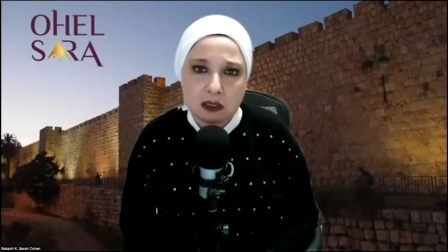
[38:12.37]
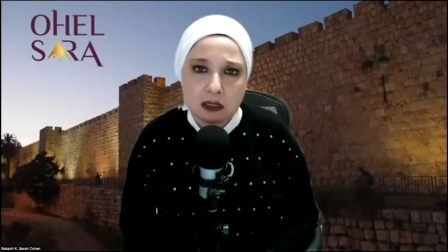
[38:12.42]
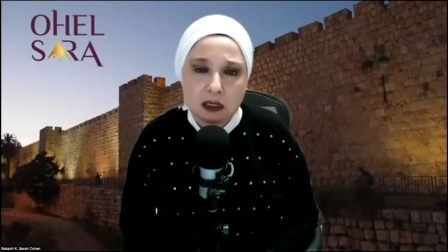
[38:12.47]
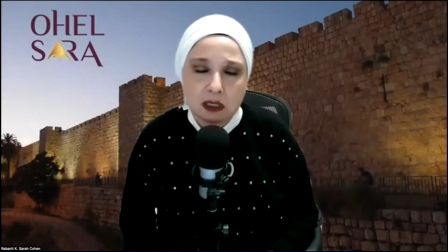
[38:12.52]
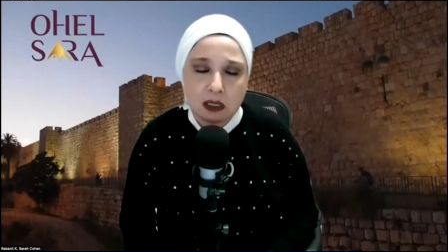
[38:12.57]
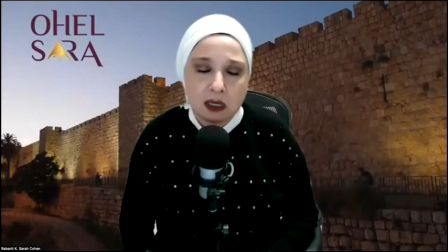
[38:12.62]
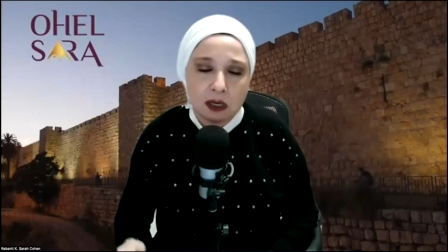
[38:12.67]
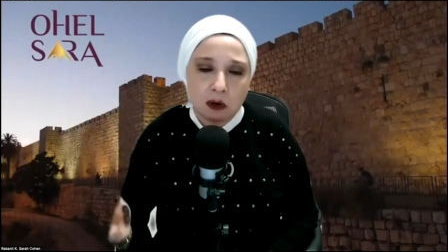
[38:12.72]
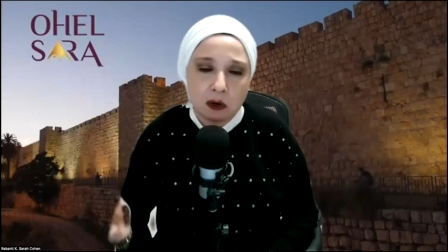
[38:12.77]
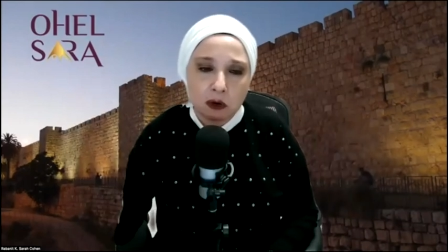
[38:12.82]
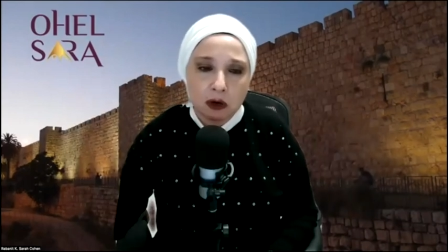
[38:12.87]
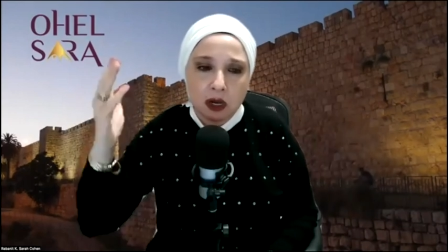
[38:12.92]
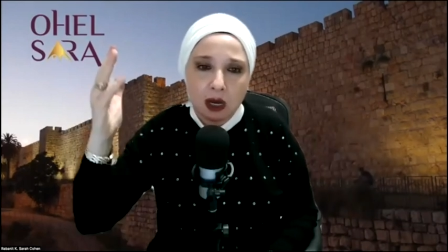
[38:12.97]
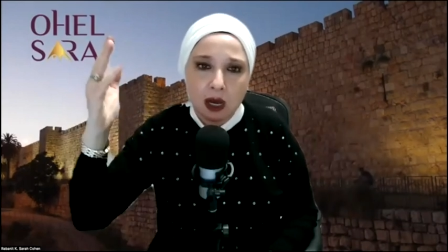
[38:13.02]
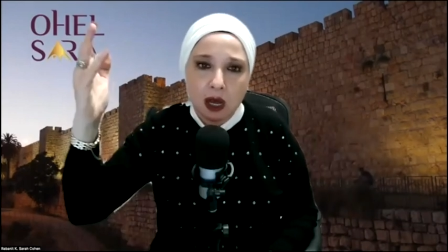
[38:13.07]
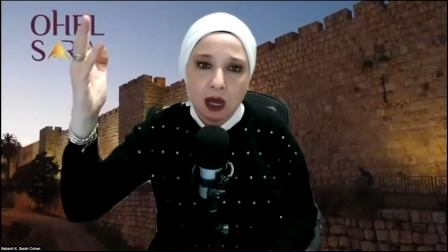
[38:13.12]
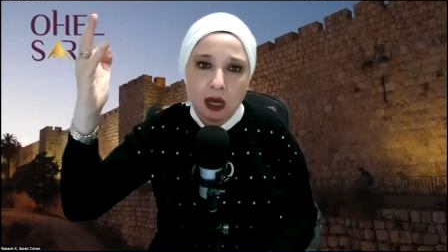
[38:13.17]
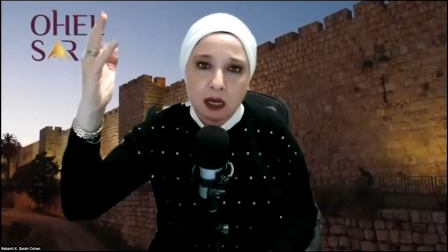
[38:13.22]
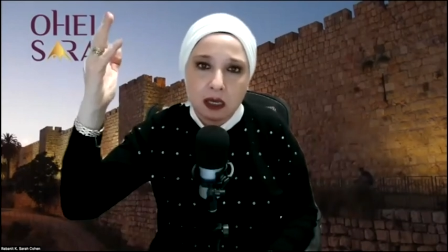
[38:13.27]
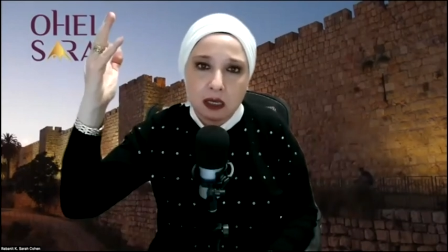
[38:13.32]

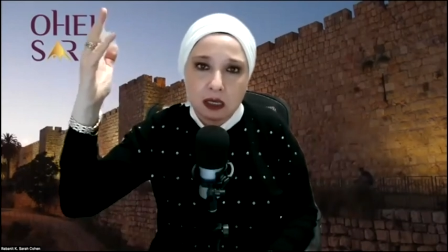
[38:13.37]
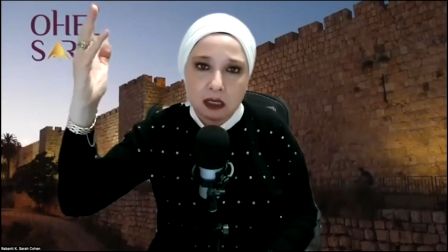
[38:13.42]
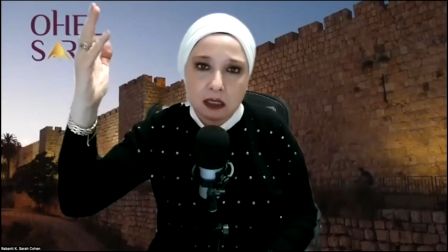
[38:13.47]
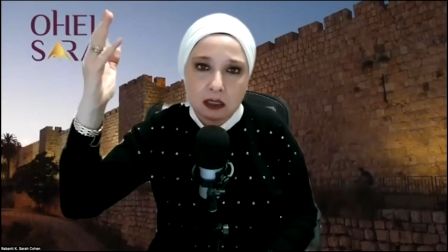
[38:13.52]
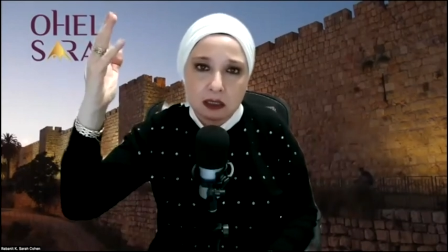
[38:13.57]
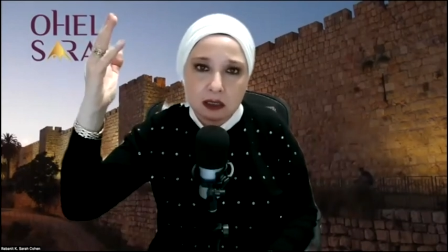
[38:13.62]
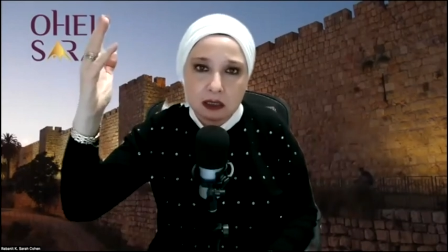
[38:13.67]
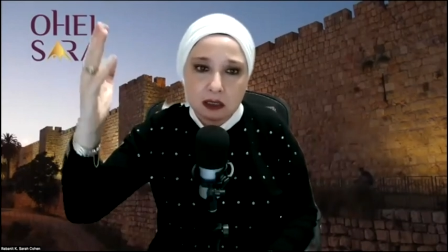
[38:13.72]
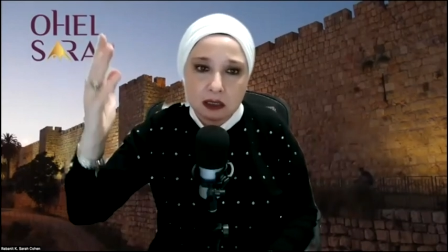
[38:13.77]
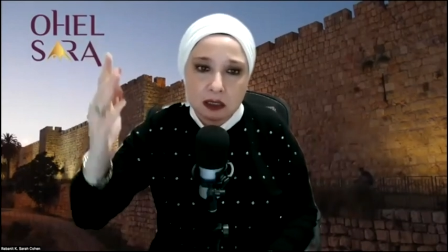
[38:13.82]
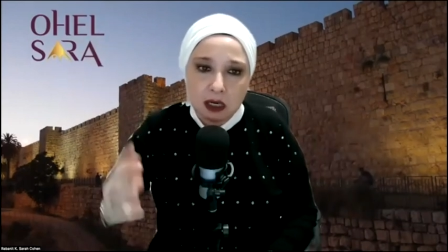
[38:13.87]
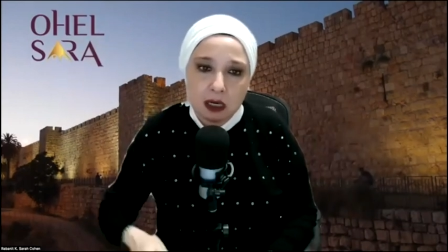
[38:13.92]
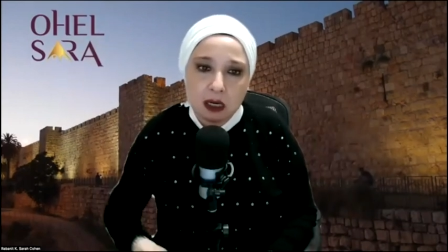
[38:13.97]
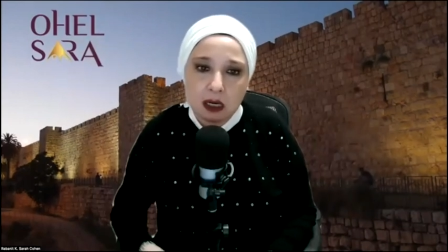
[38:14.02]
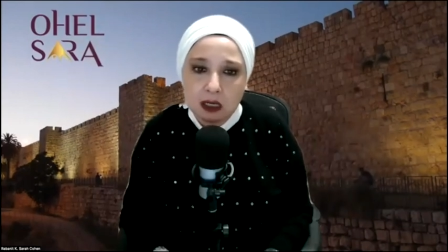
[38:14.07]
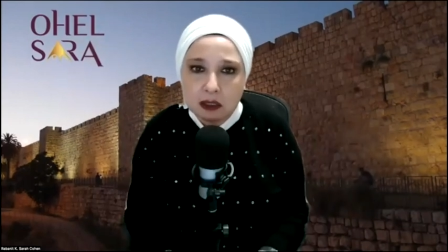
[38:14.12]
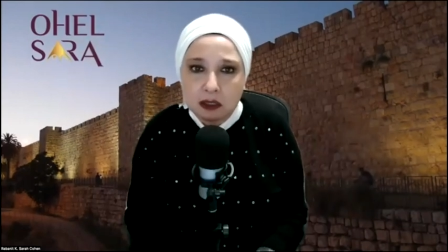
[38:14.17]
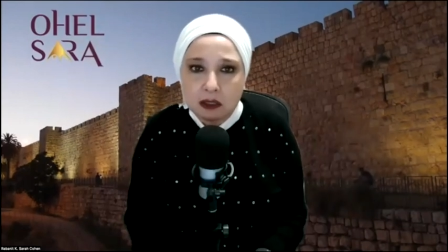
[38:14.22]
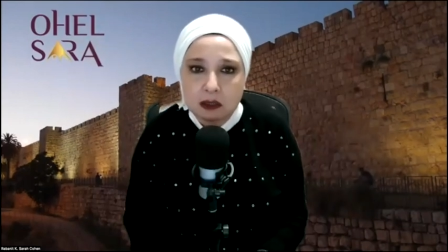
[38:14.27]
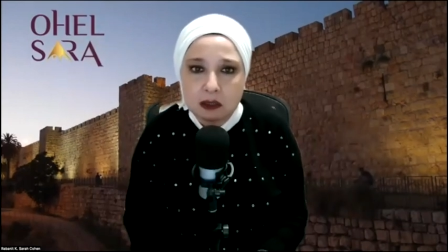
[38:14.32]
Elokai,
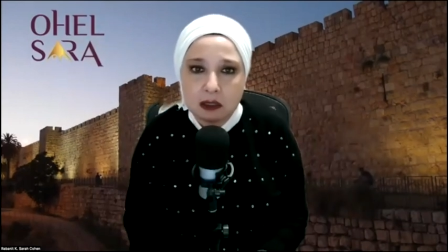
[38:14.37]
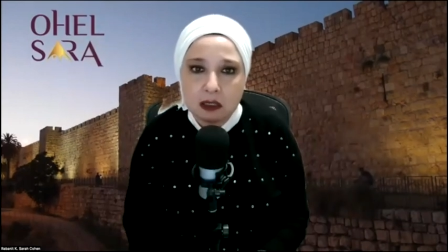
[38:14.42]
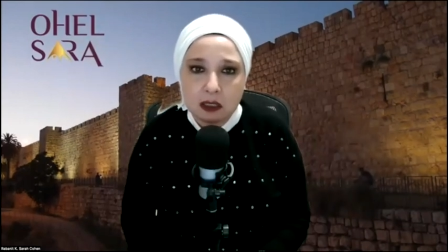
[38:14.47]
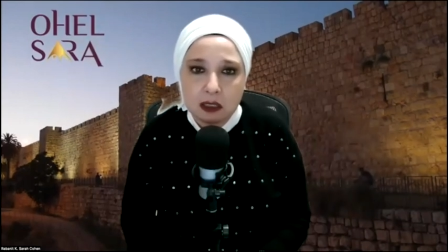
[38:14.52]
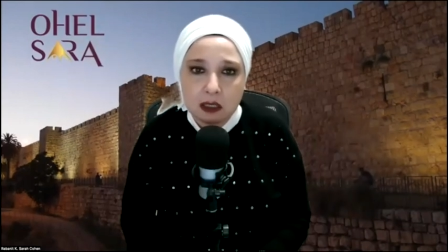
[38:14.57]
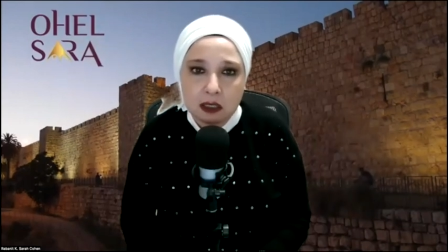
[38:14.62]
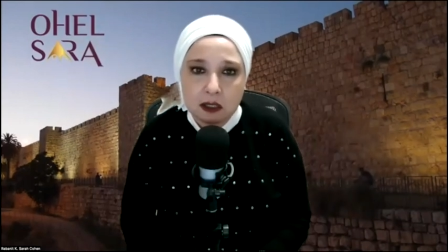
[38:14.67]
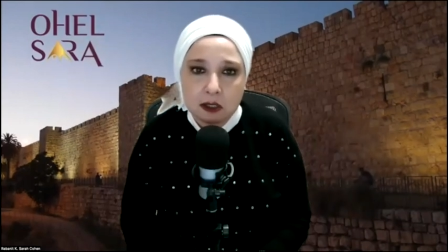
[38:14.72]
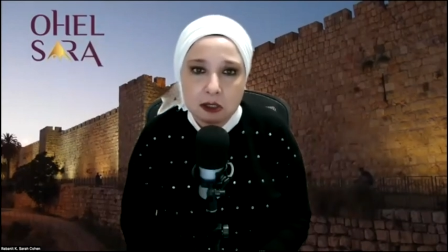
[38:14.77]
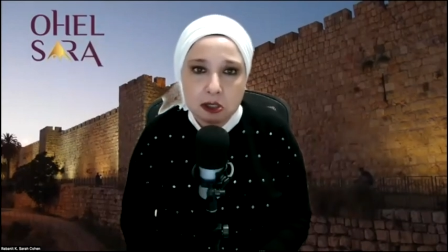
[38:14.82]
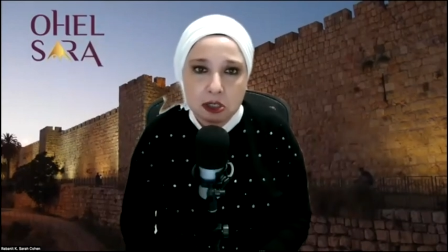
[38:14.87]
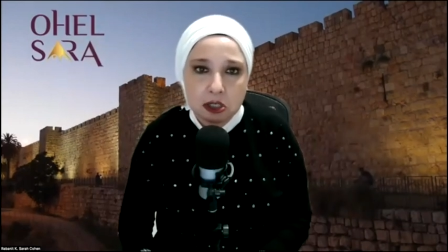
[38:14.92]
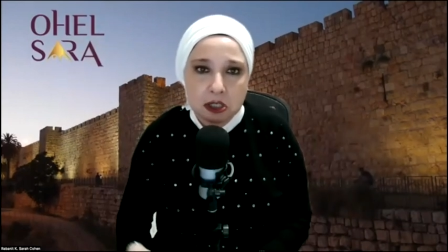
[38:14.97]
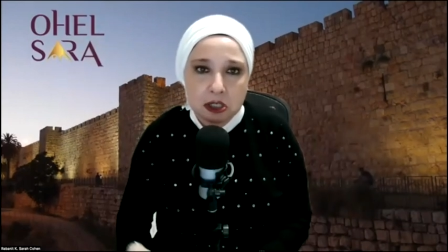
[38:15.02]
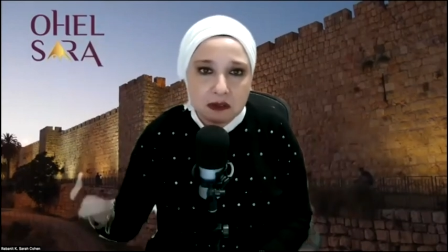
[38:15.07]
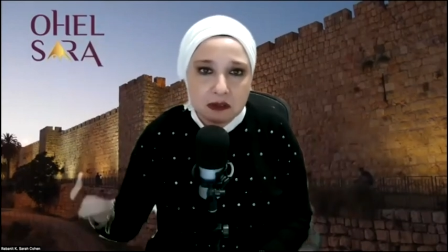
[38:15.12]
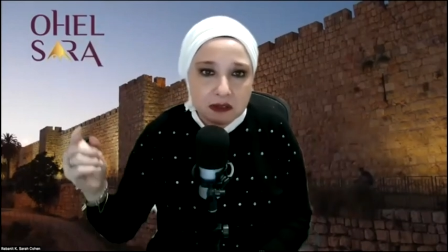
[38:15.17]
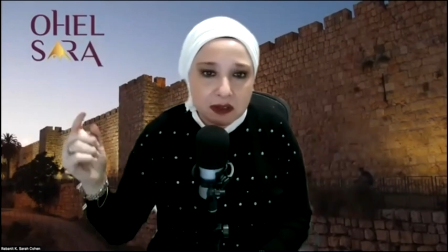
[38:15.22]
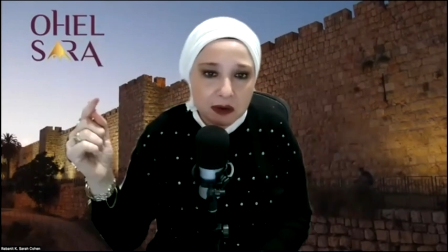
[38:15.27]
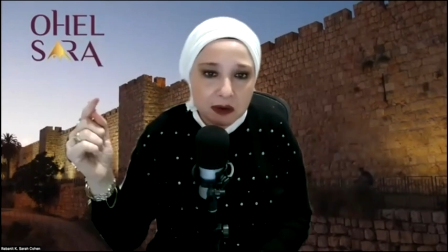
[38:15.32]
God,
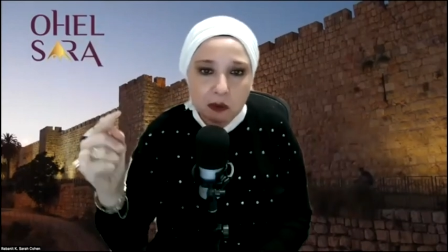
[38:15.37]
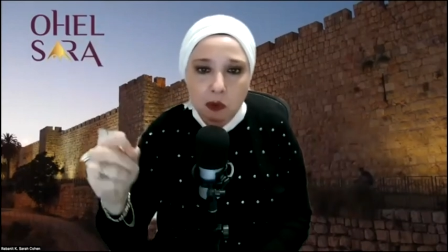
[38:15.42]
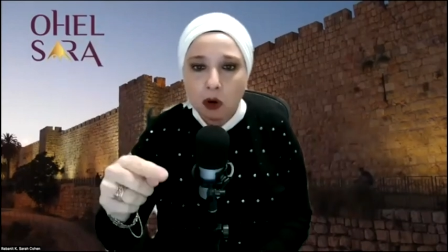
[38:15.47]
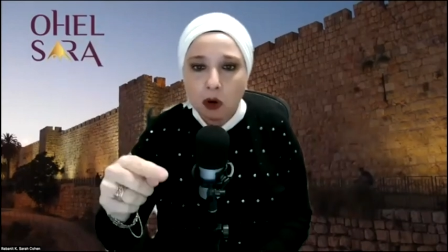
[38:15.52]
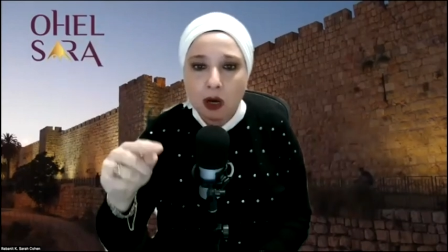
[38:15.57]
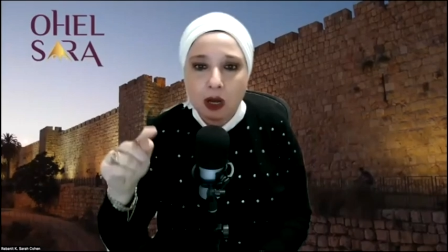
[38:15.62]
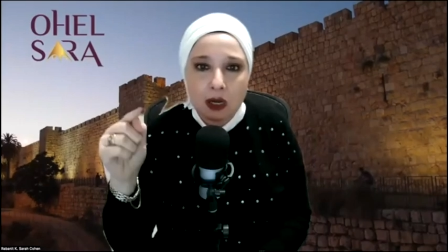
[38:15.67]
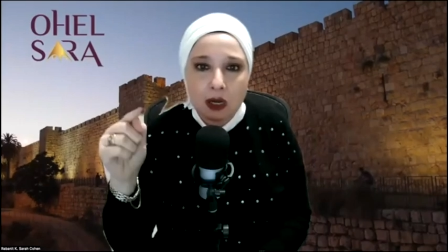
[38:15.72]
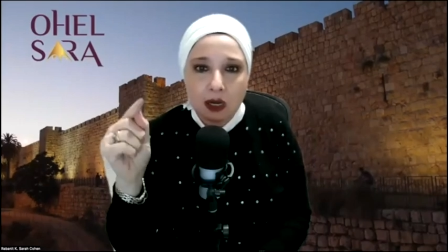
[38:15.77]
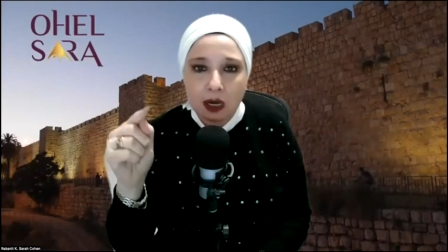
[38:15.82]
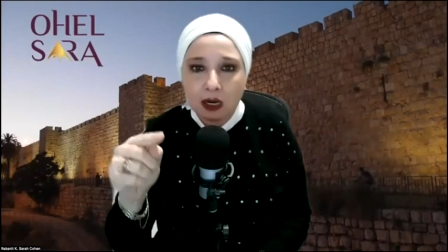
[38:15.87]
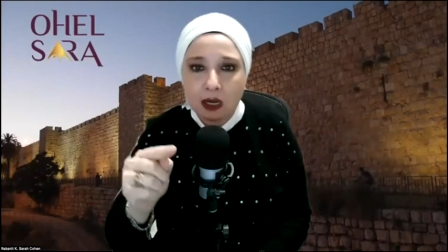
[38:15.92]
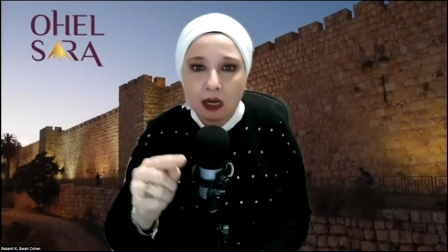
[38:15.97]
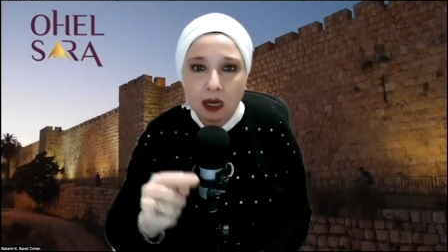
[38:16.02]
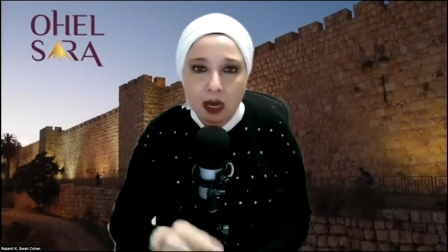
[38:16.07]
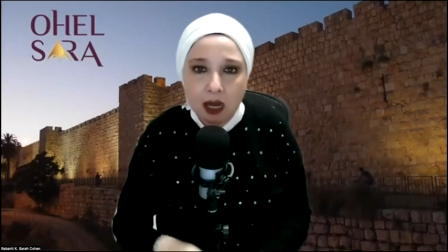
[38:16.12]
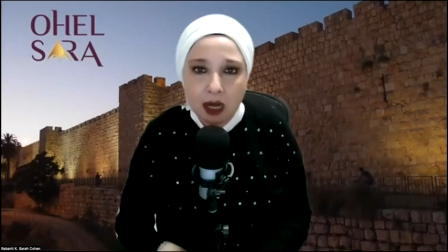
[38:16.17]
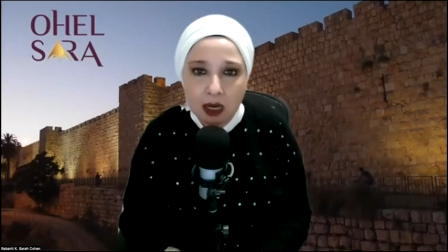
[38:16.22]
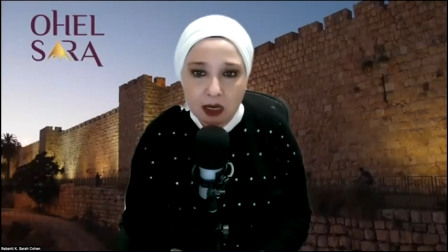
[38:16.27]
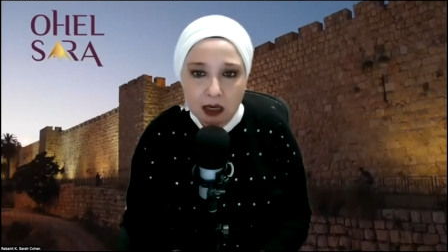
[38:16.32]
shitemo
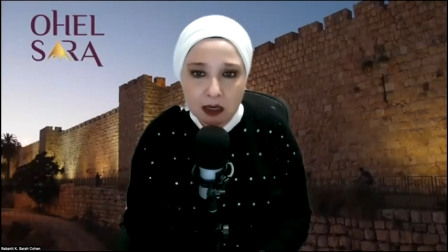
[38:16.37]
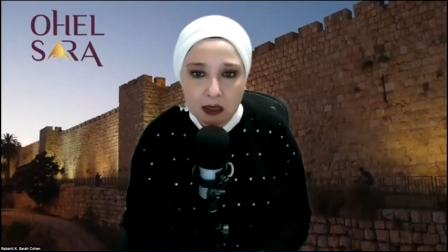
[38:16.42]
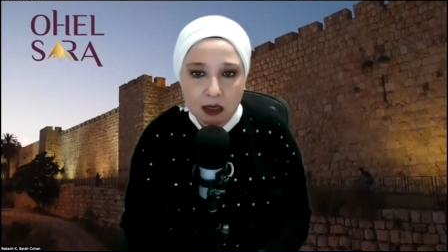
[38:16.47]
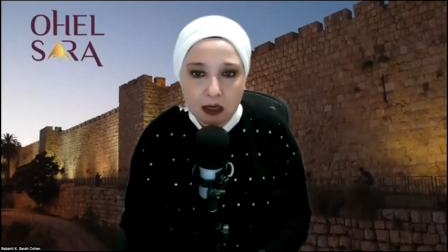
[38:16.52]
chagalgal,